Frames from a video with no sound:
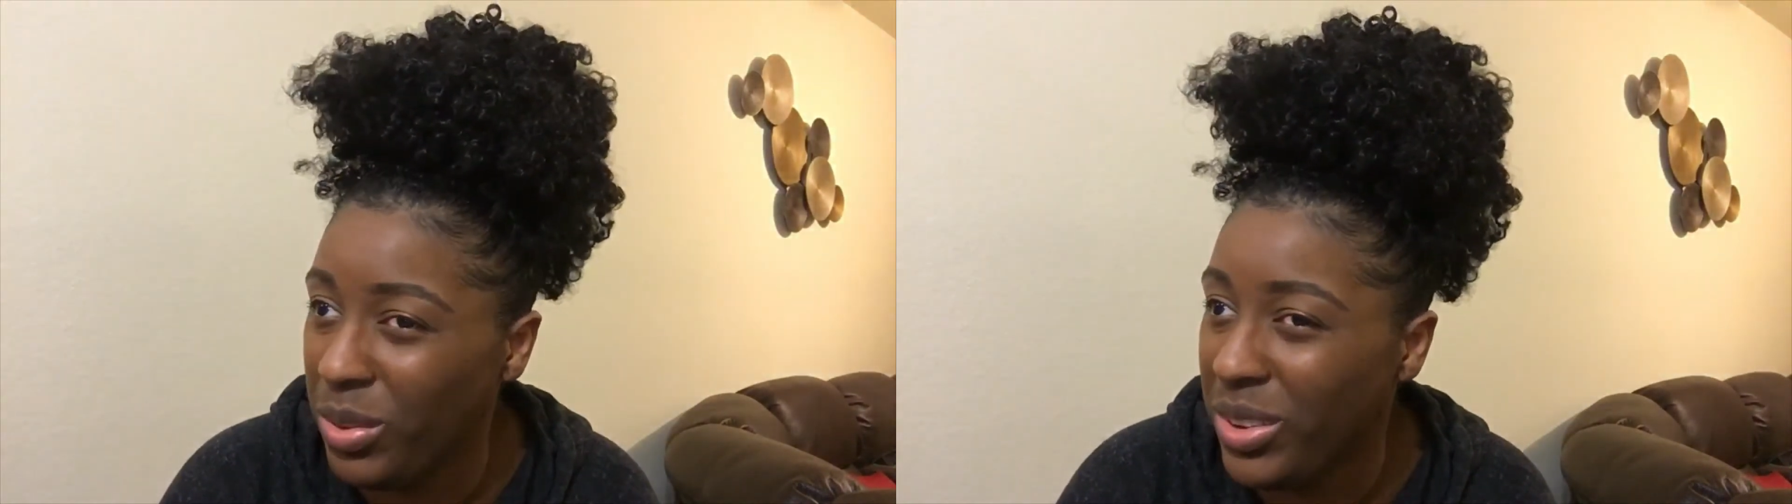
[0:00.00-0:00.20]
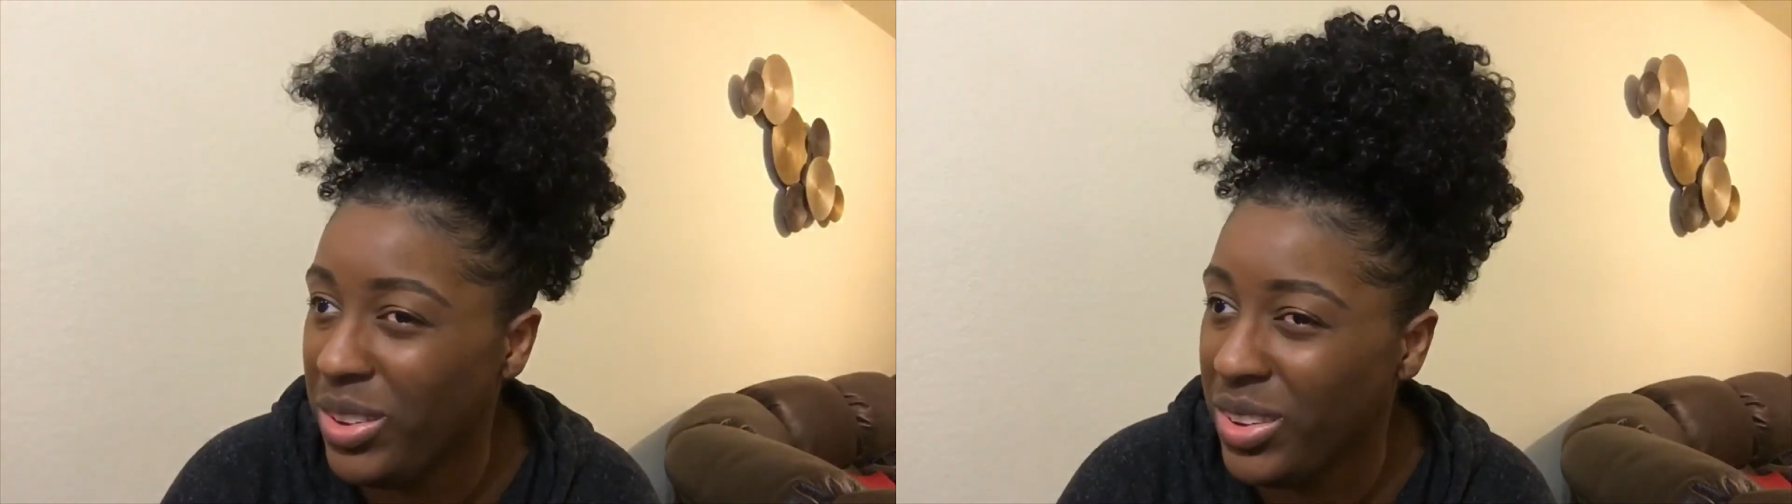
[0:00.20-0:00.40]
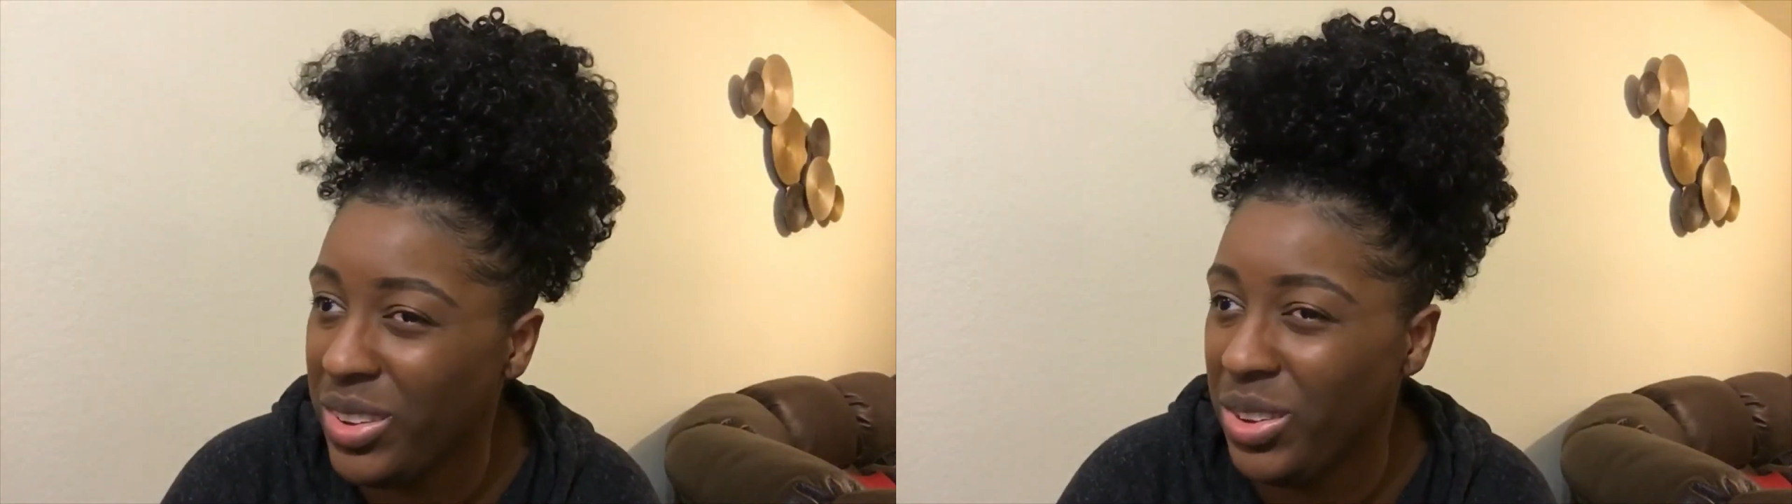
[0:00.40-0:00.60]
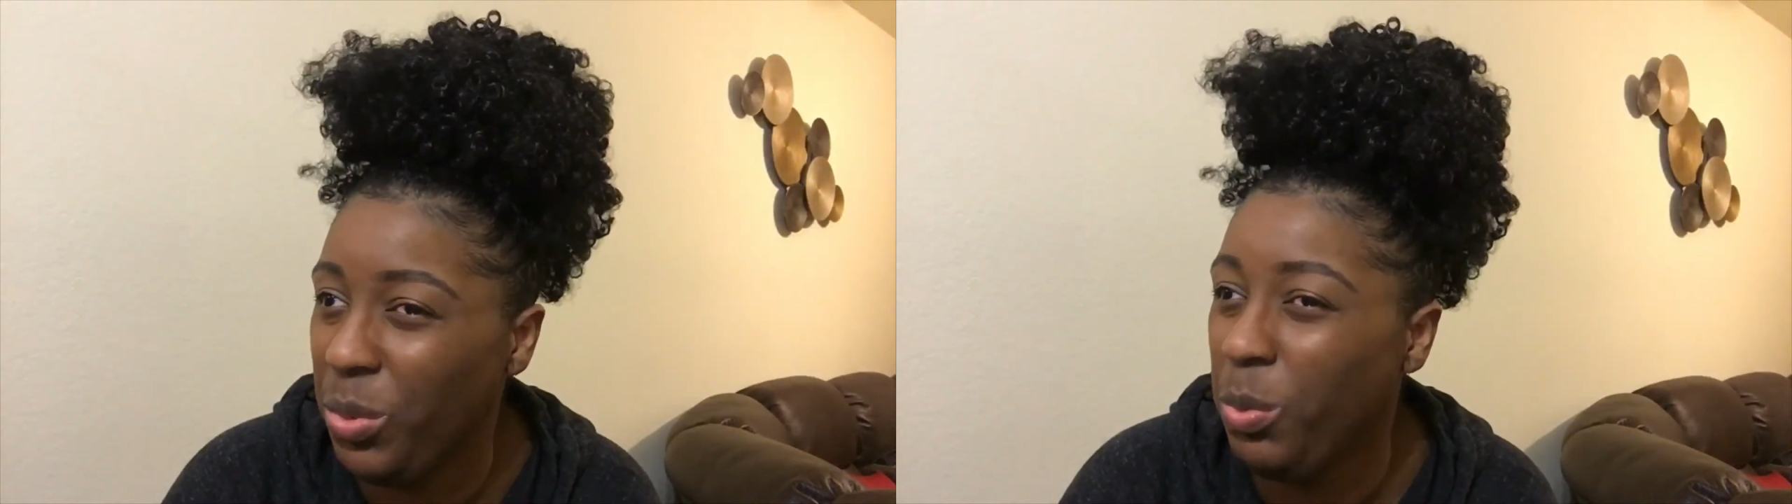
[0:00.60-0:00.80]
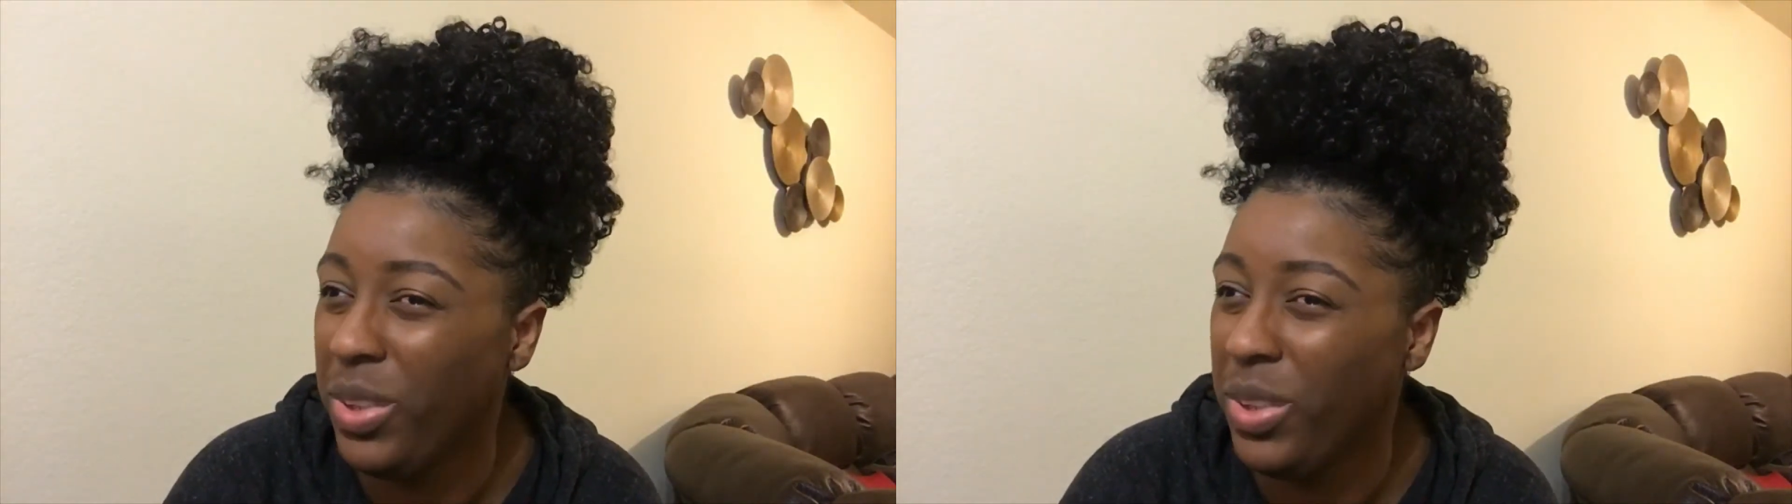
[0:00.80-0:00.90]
It's just too